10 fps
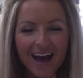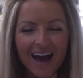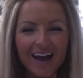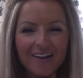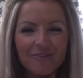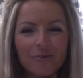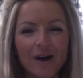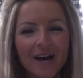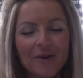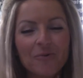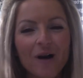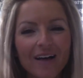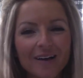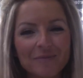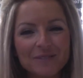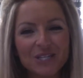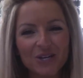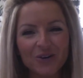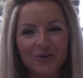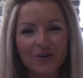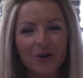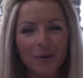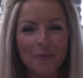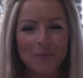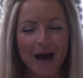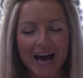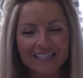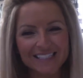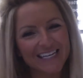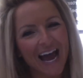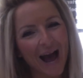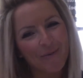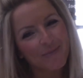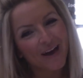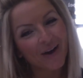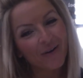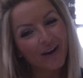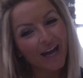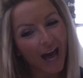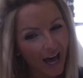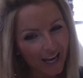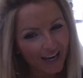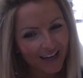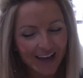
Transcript: Hi, everyone. Welcome to your best happy hour yet.